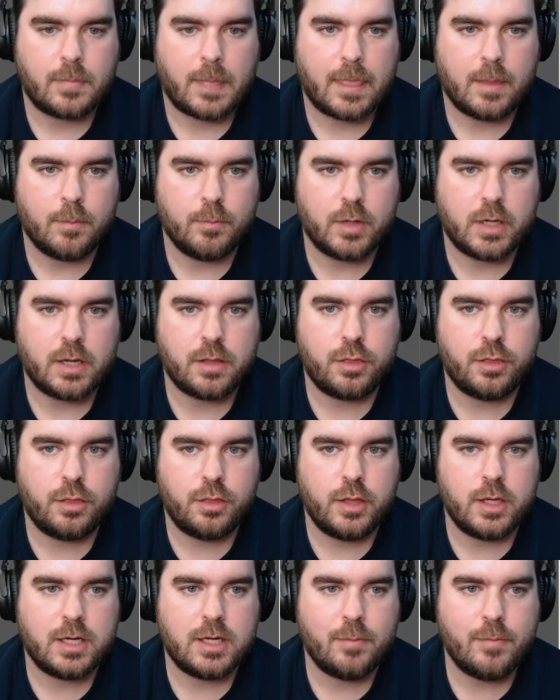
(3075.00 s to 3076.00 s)
But I
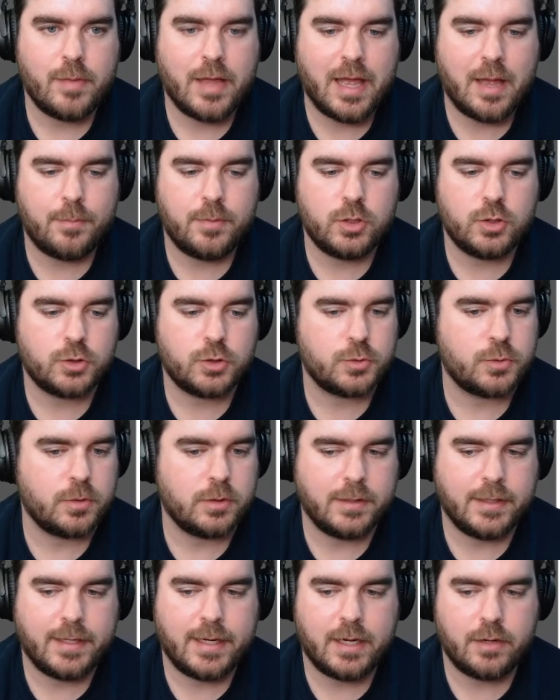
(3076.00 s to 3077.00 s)
think I'm happy just to
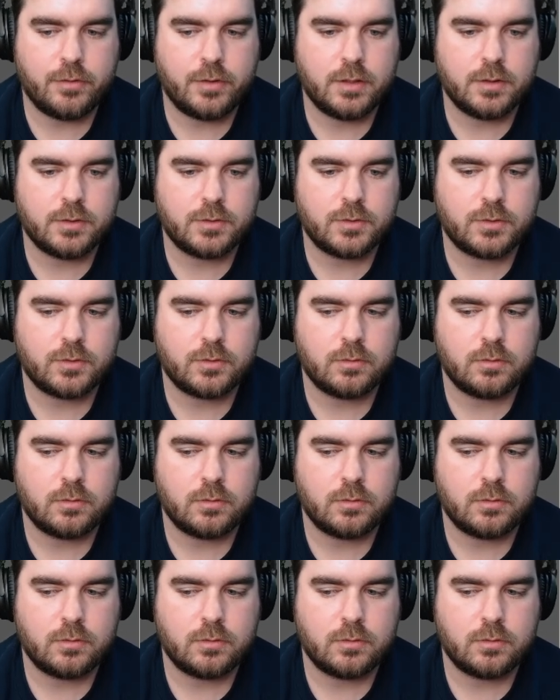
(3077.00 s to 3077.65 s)
allow this.